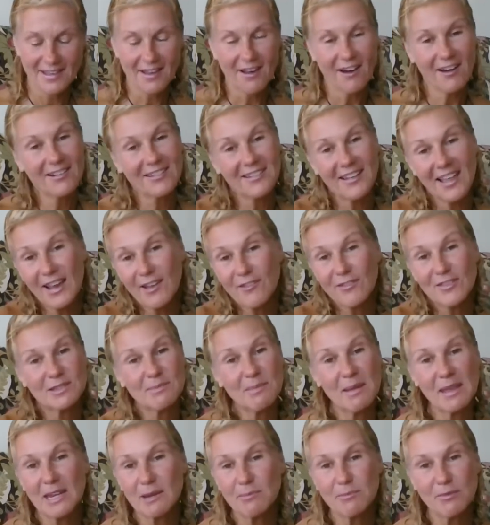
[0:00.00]
Our life is
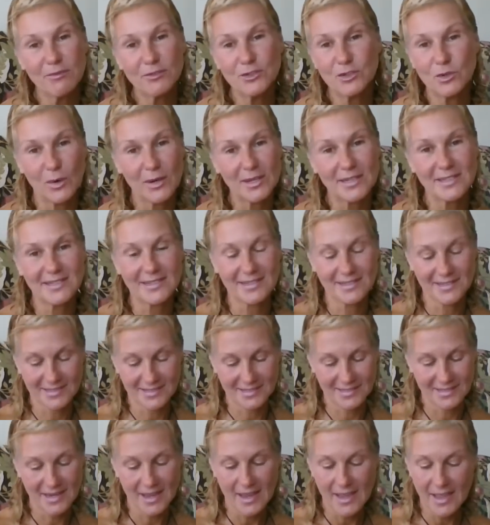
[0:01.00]
made up of choices
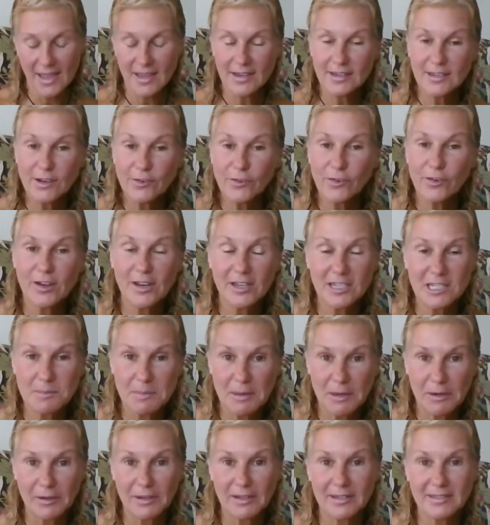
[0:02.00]
and different
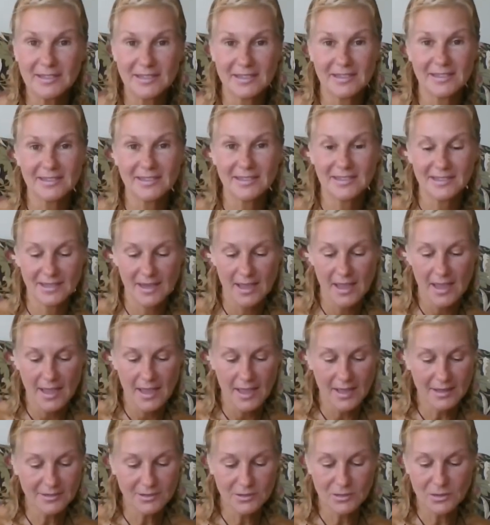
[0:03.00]
experiences.
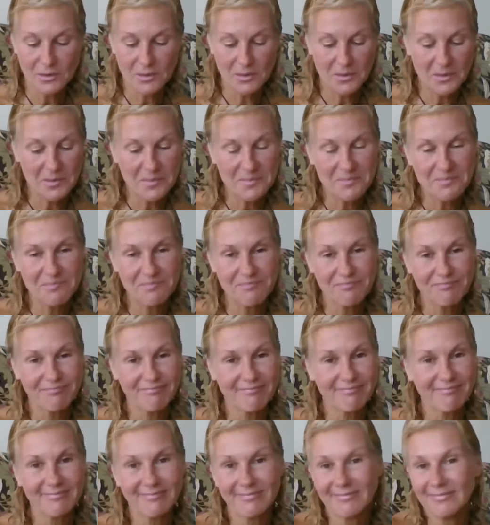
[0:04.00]
And so,
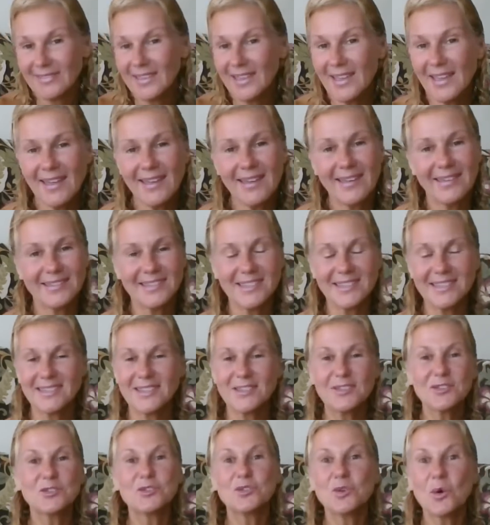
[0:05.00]
yeah, just
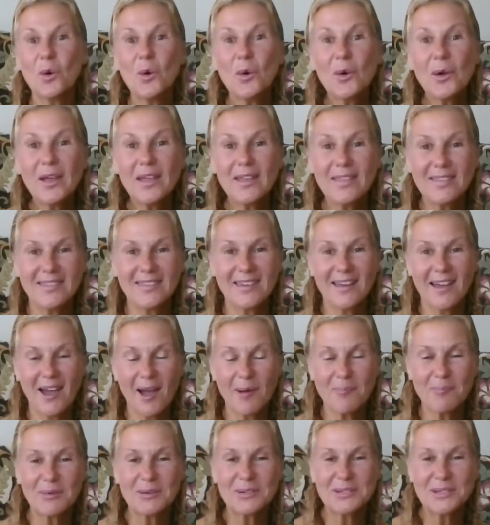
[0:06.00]
enjoy the
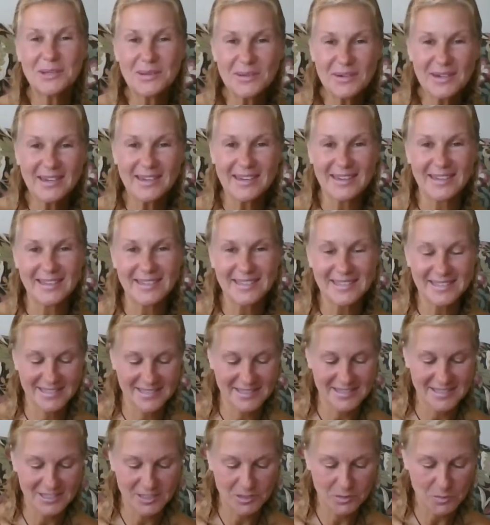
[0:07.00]
opportunities
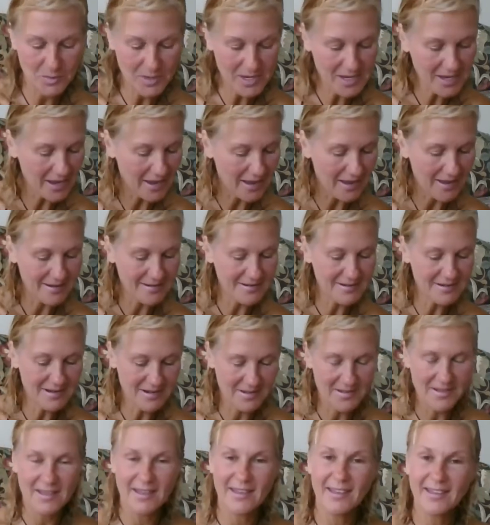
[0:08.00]
this weekend
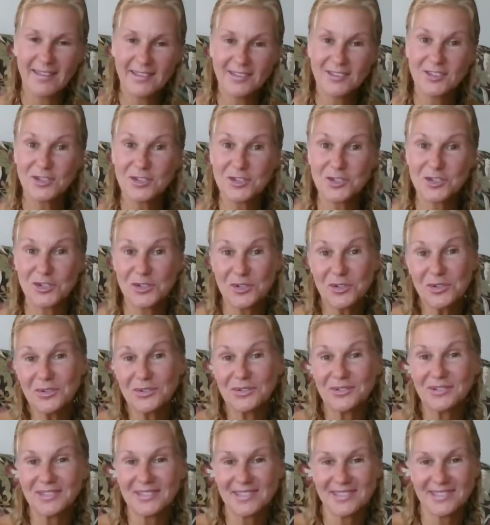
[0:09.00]
to
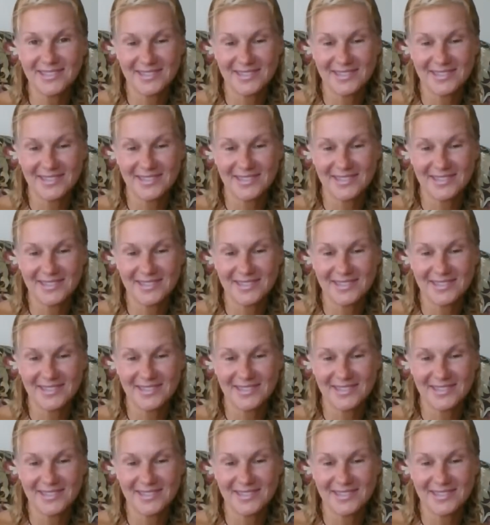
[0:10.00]
choose